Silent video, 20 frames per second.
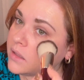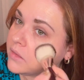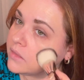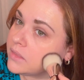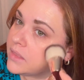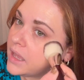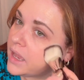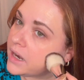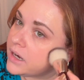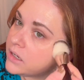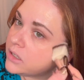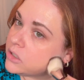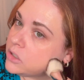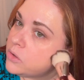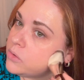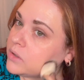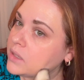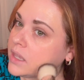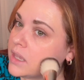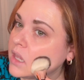that
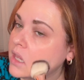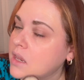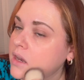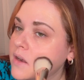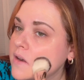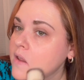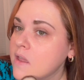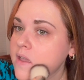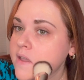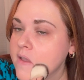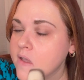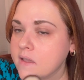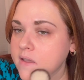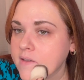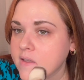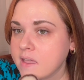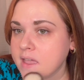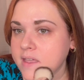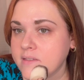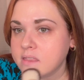you can
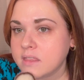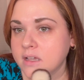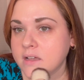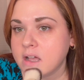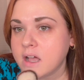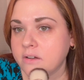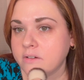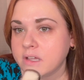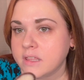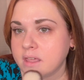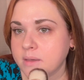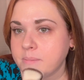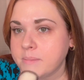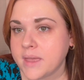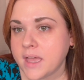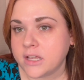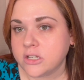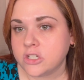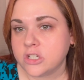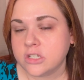get the color that
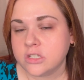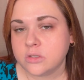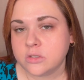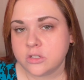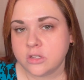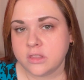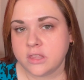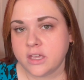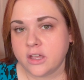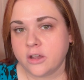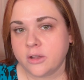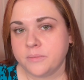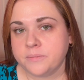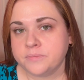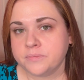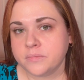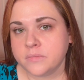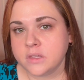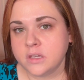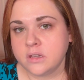matches to their
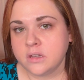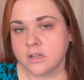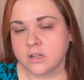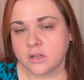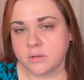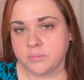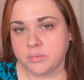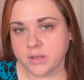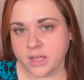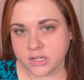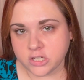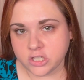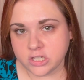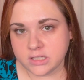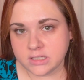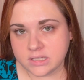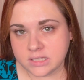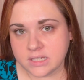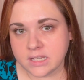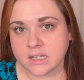
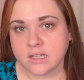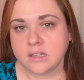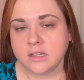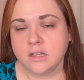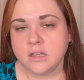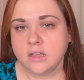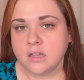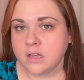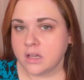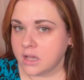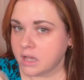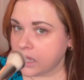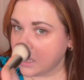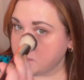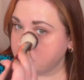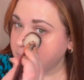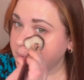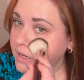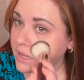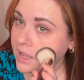complexion stick.
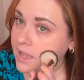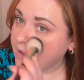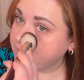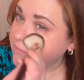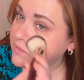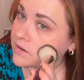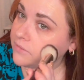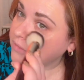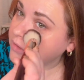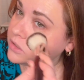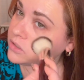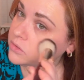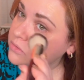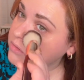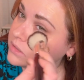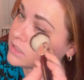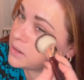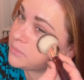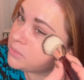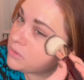But I have never
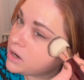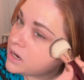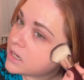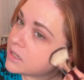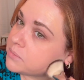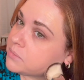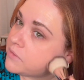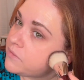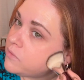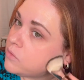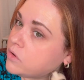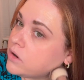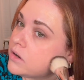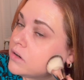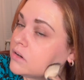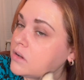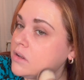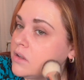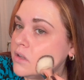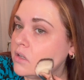used that product
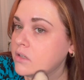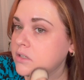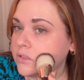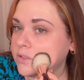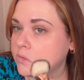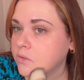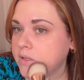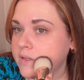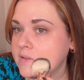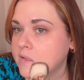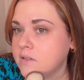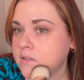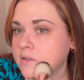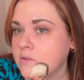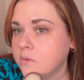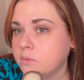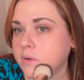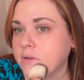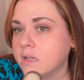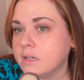before, so I didn't
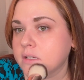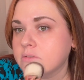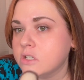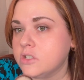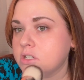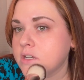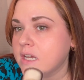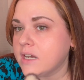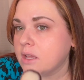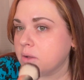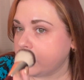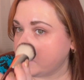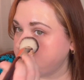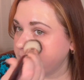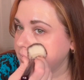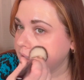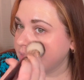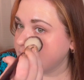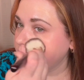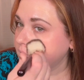know what shade I would
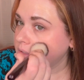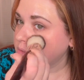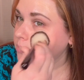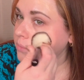be in that as